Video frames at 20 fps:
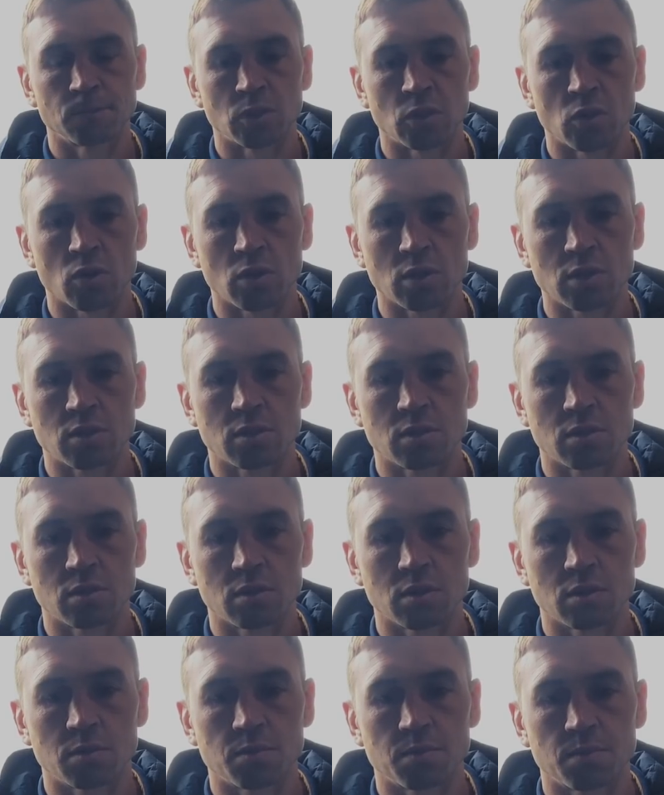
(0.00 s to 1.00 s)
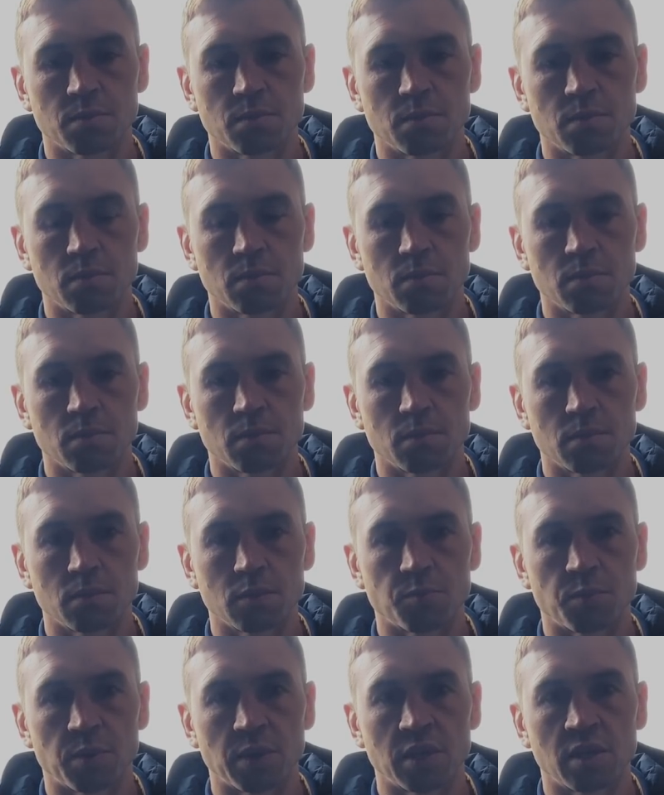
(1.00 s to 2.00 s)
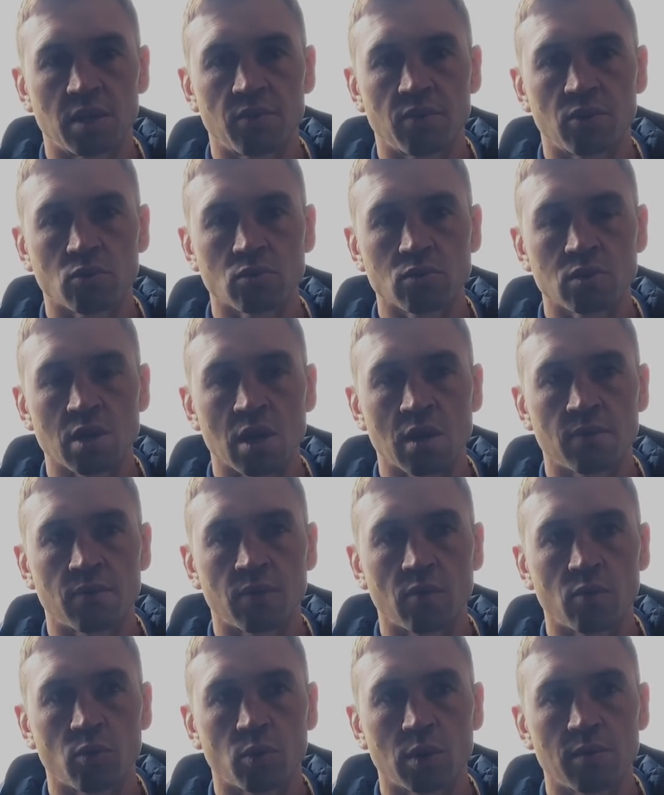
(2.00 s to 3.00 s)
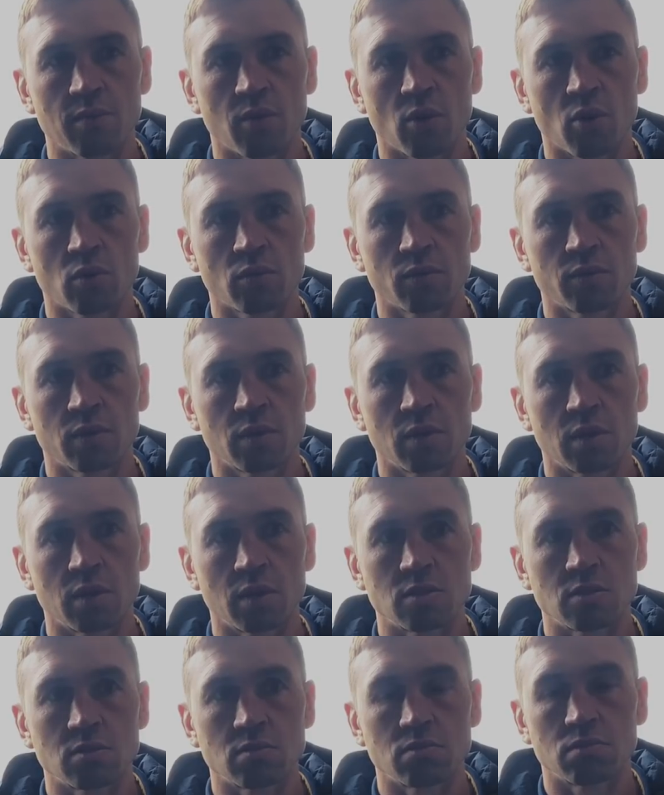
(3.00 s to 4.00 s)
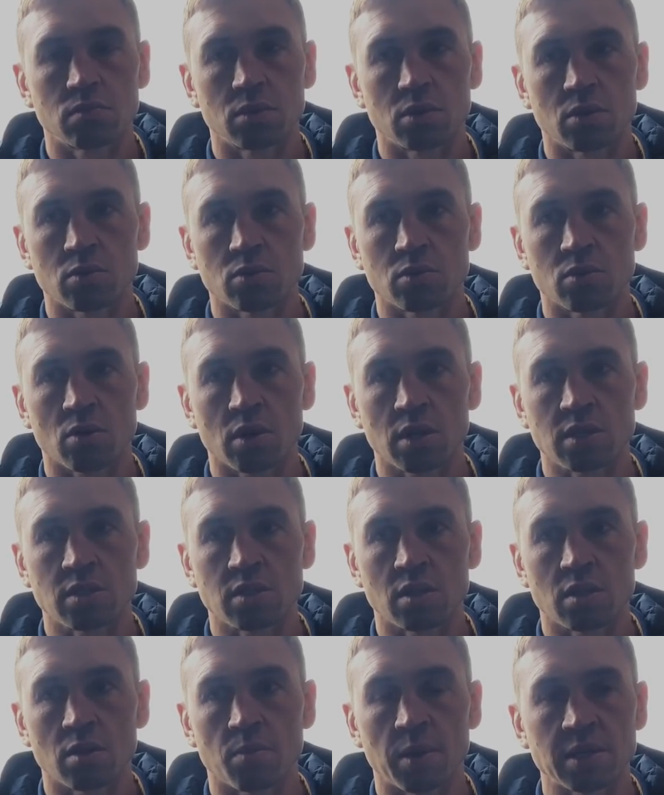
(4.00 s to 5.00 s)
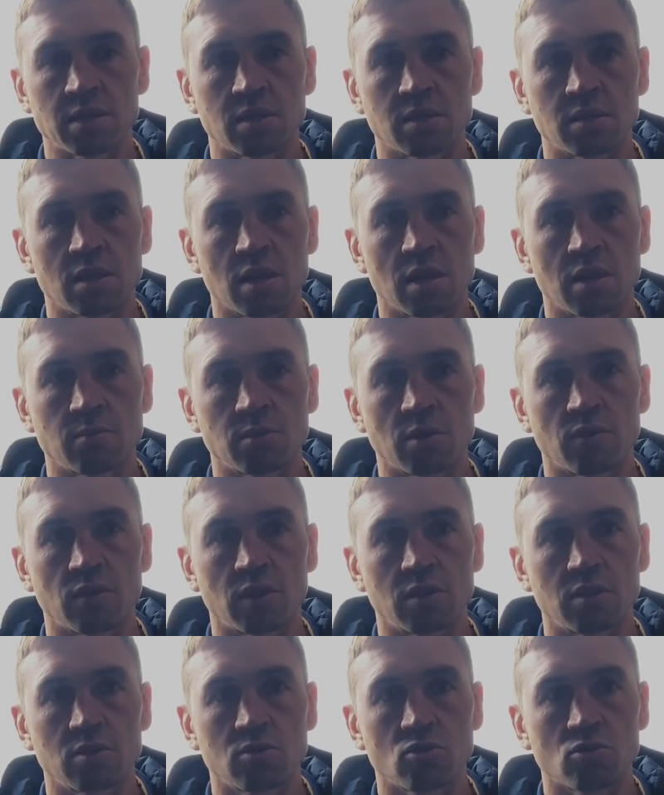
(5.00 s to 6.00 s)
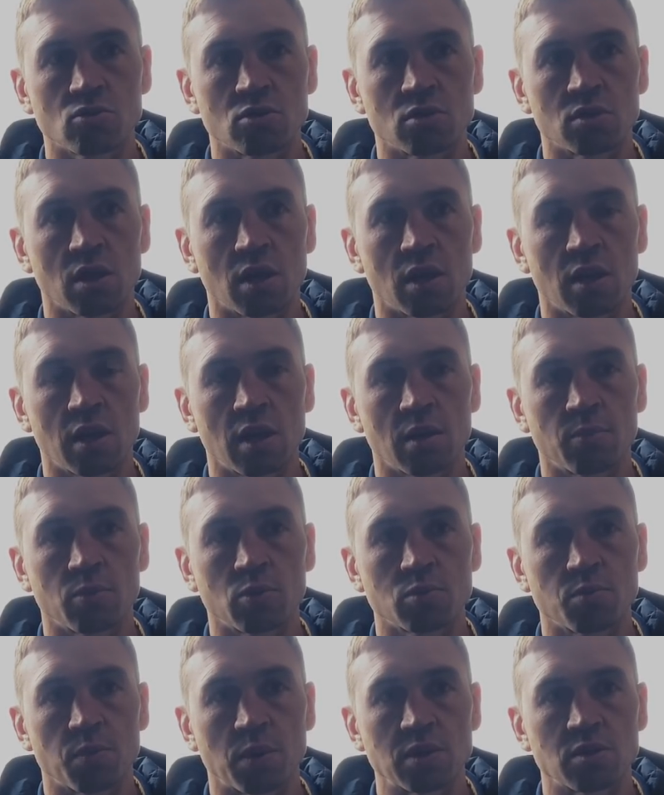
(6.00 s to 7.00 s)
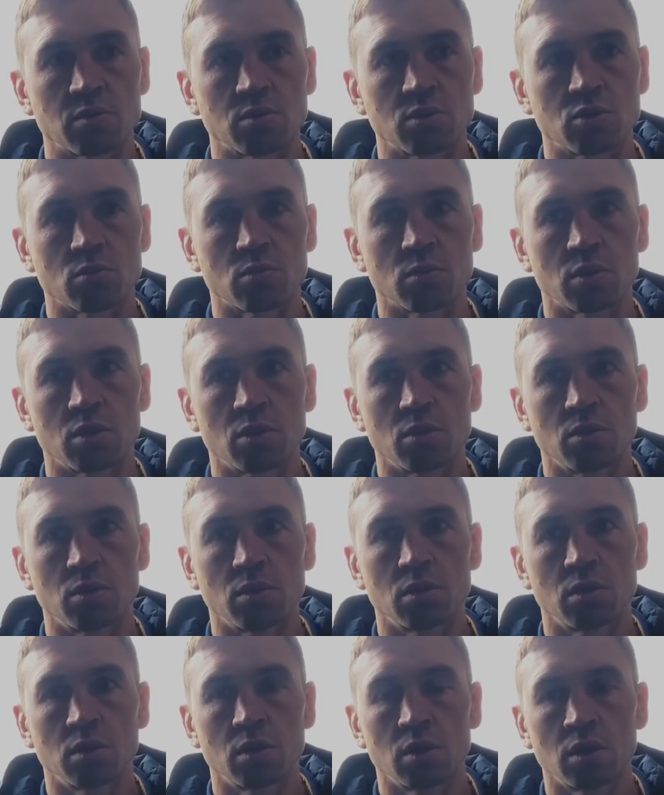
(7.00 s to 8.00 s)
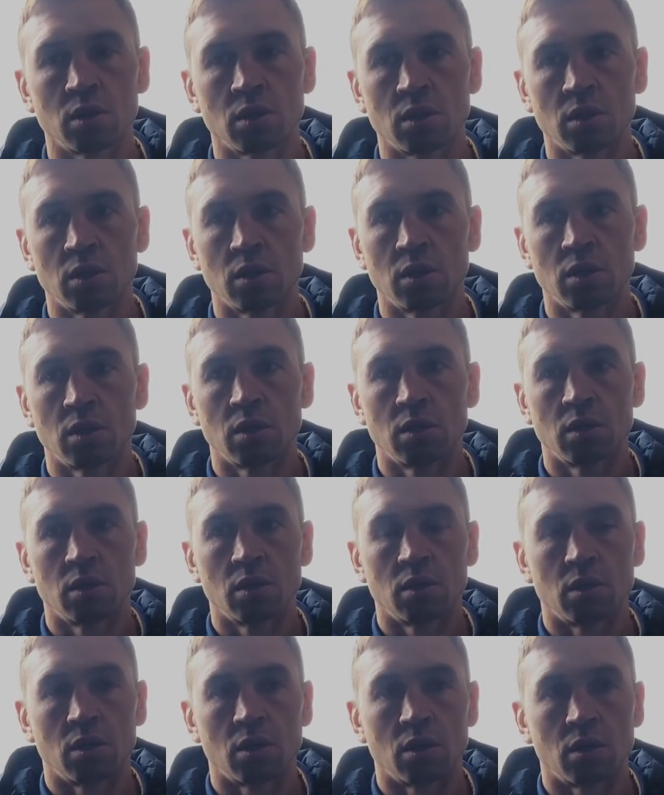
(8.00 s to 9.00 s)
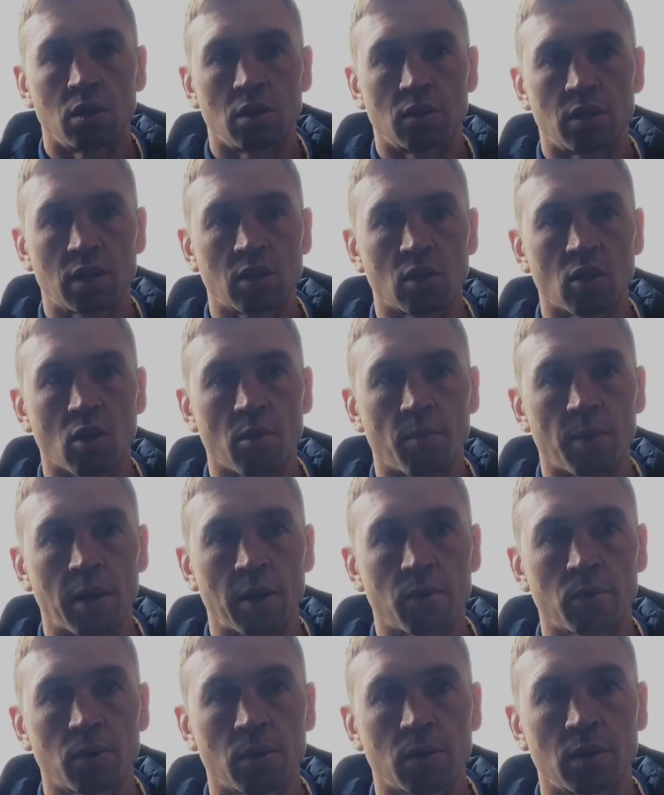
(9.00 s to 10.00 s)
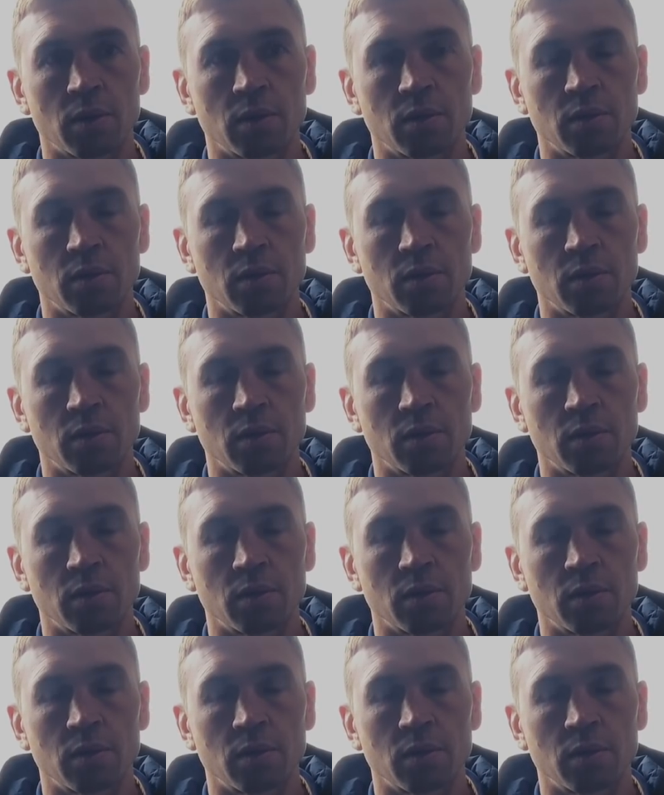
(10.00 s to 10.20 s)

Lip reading: It's been a difficult time for everyone involved. It's not easy at the best of times having a discussion like that, but especially with somebody you think a lot about.